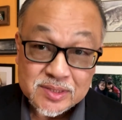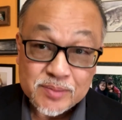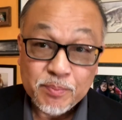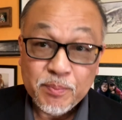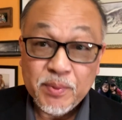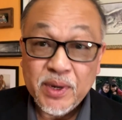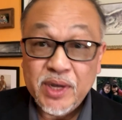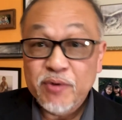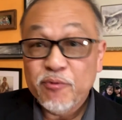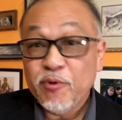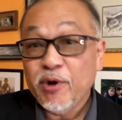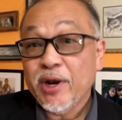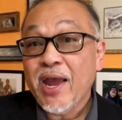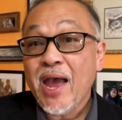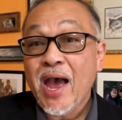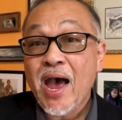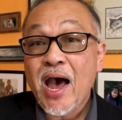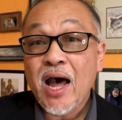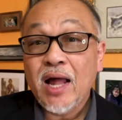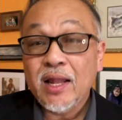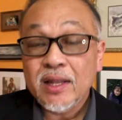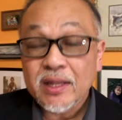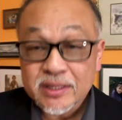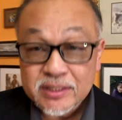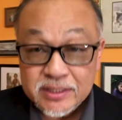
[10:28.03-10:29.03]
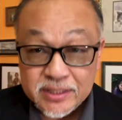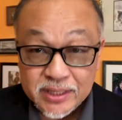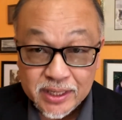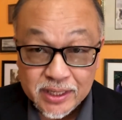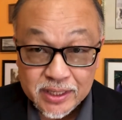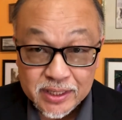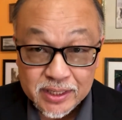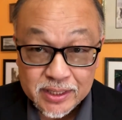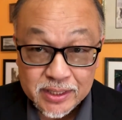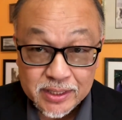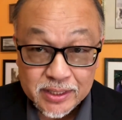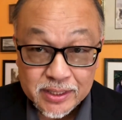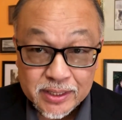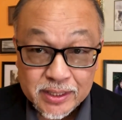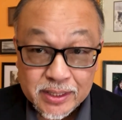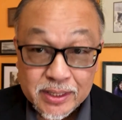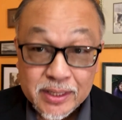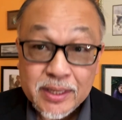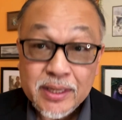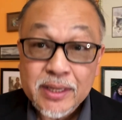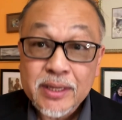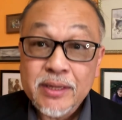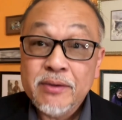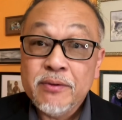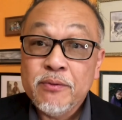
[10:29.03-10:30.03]
But in reality,
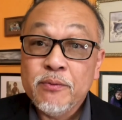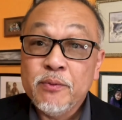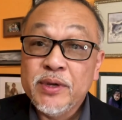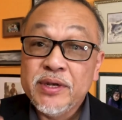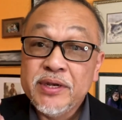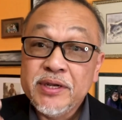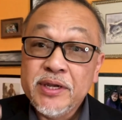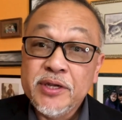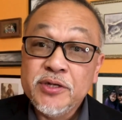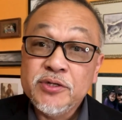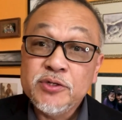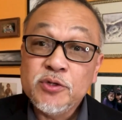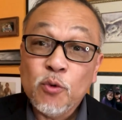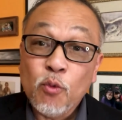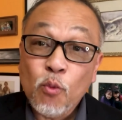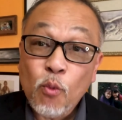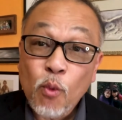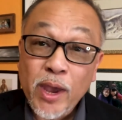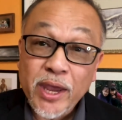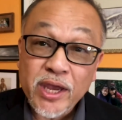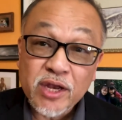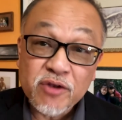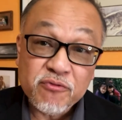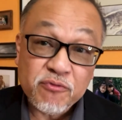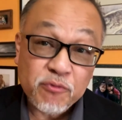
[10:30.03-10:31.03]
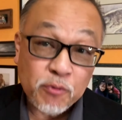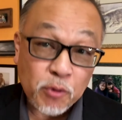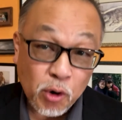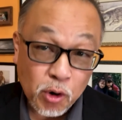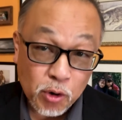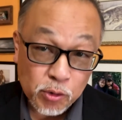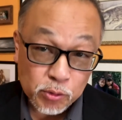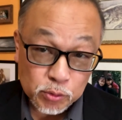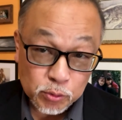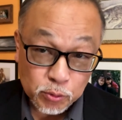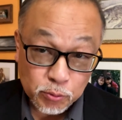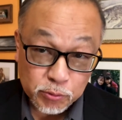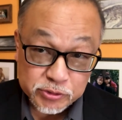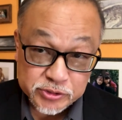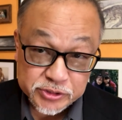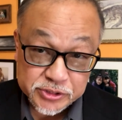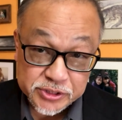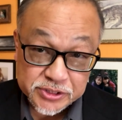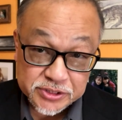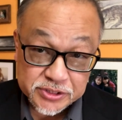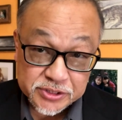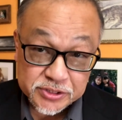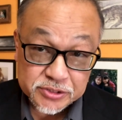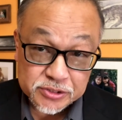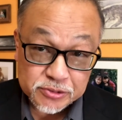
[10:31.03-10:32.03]
we need to wait for our Lord
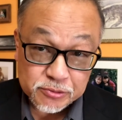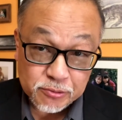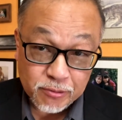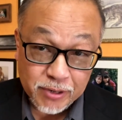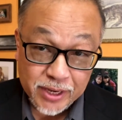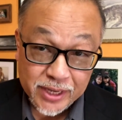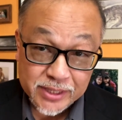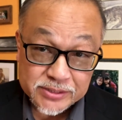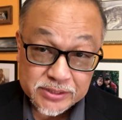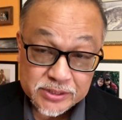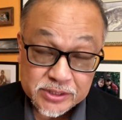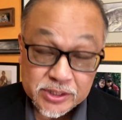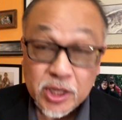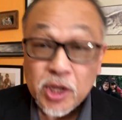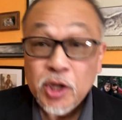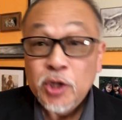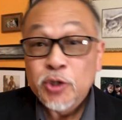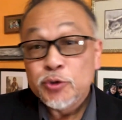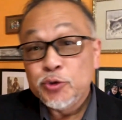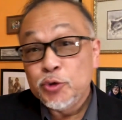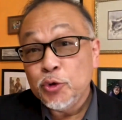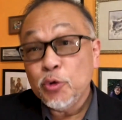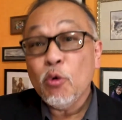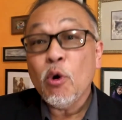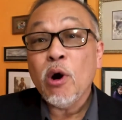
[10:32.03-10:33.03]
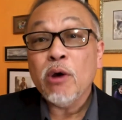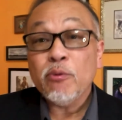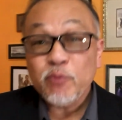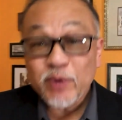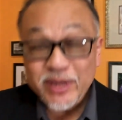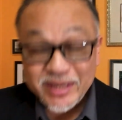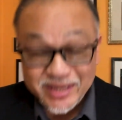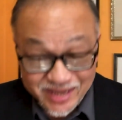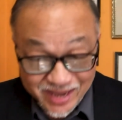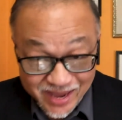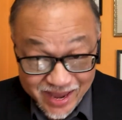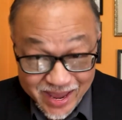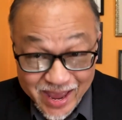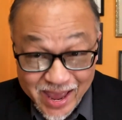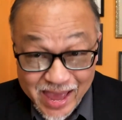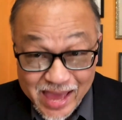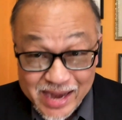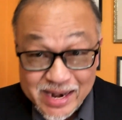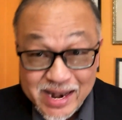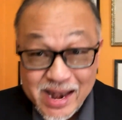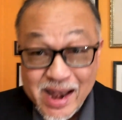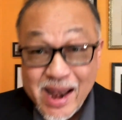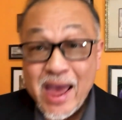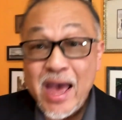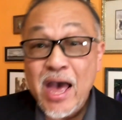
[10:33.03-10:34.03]
Jesus Christ. Do what we
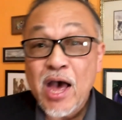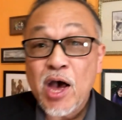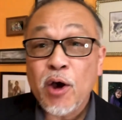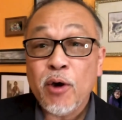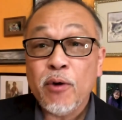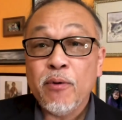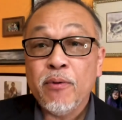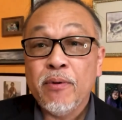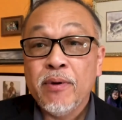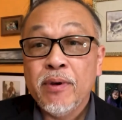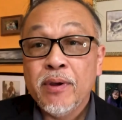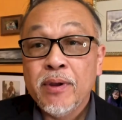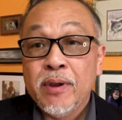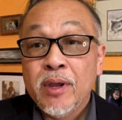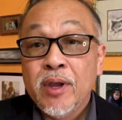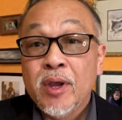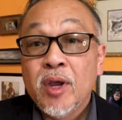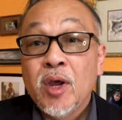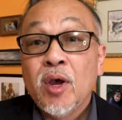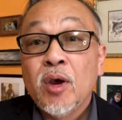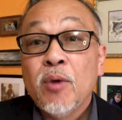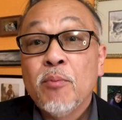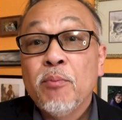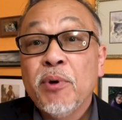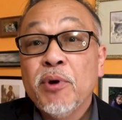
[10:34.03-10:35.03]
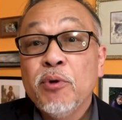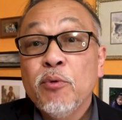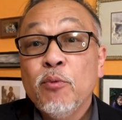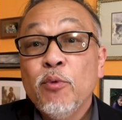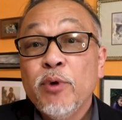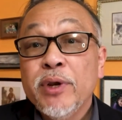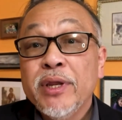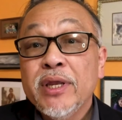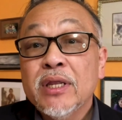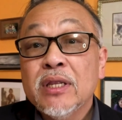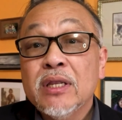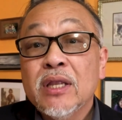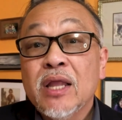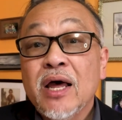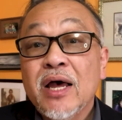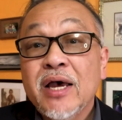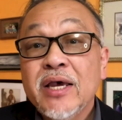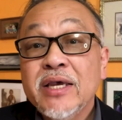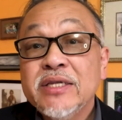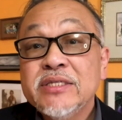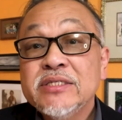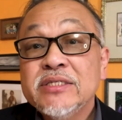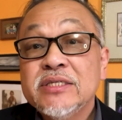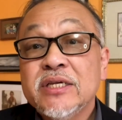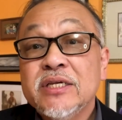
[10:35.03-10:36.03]
can now, but
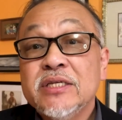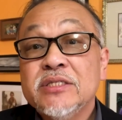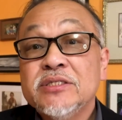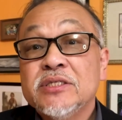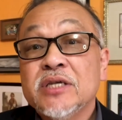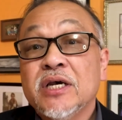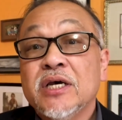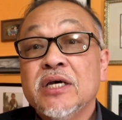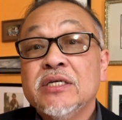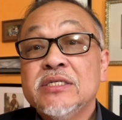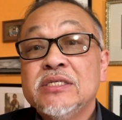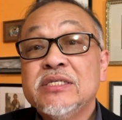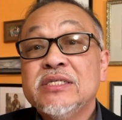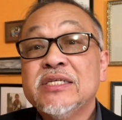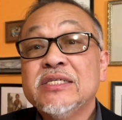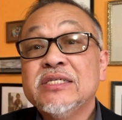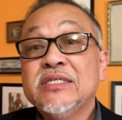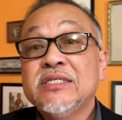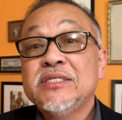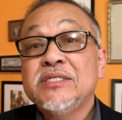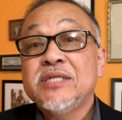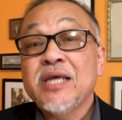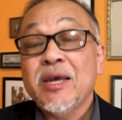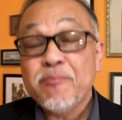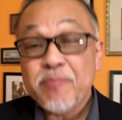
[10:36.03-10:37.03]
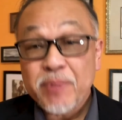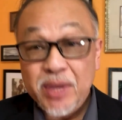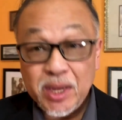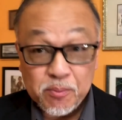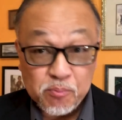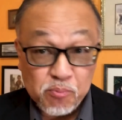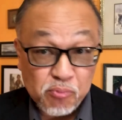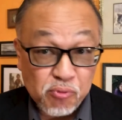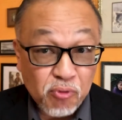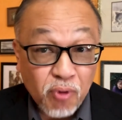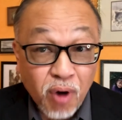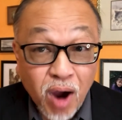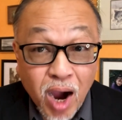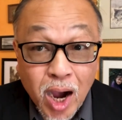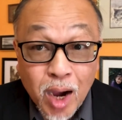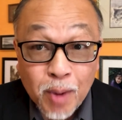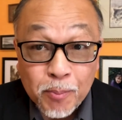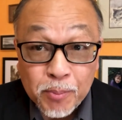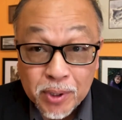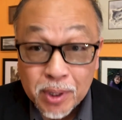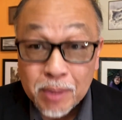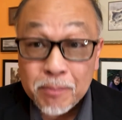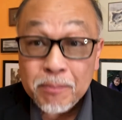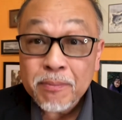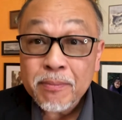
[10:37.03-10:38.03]
realize it's a systemic
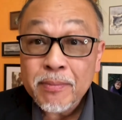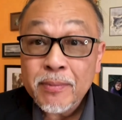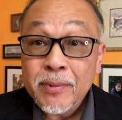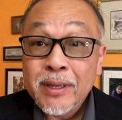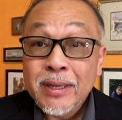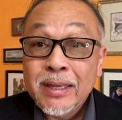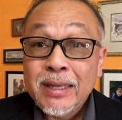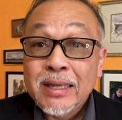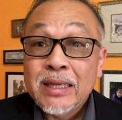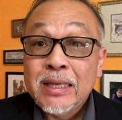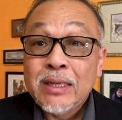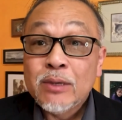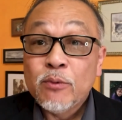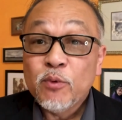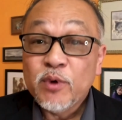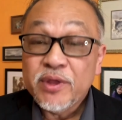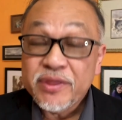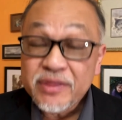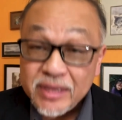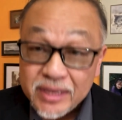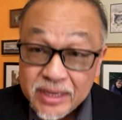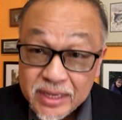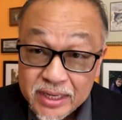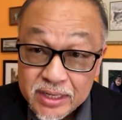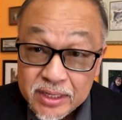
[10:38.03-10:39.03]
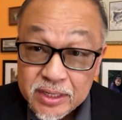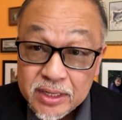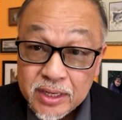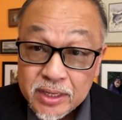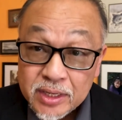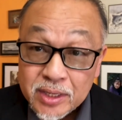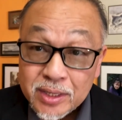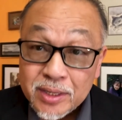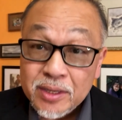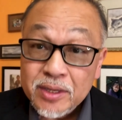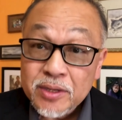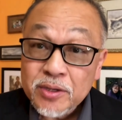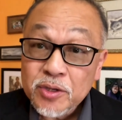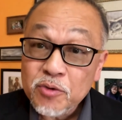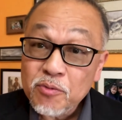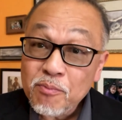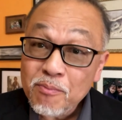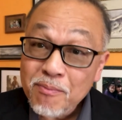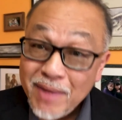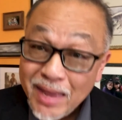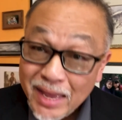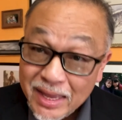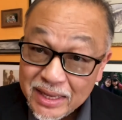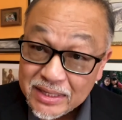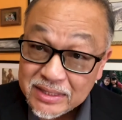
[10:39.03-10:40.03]
problem within
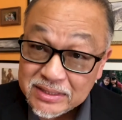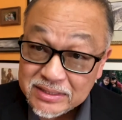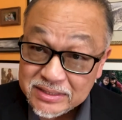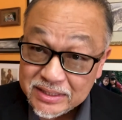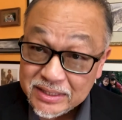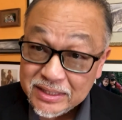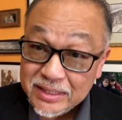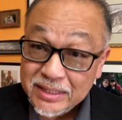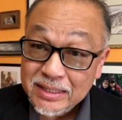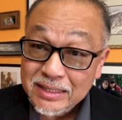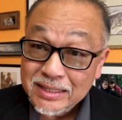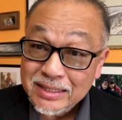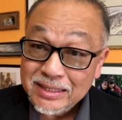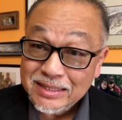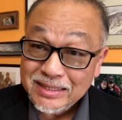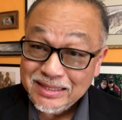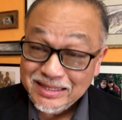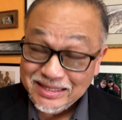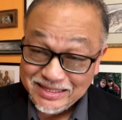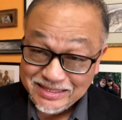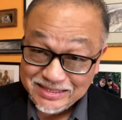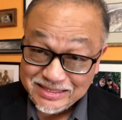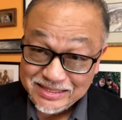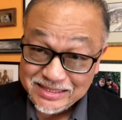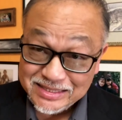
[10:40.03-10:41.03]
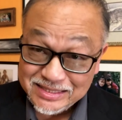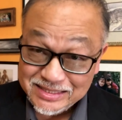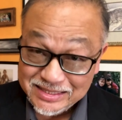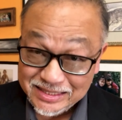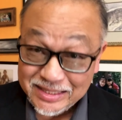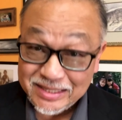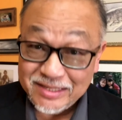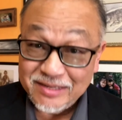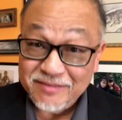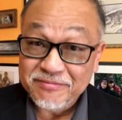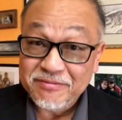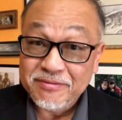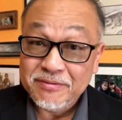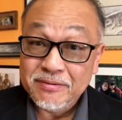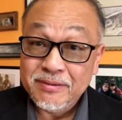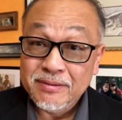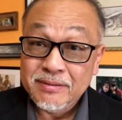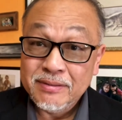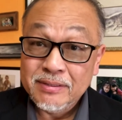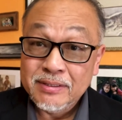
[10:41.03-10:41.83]
humanity itself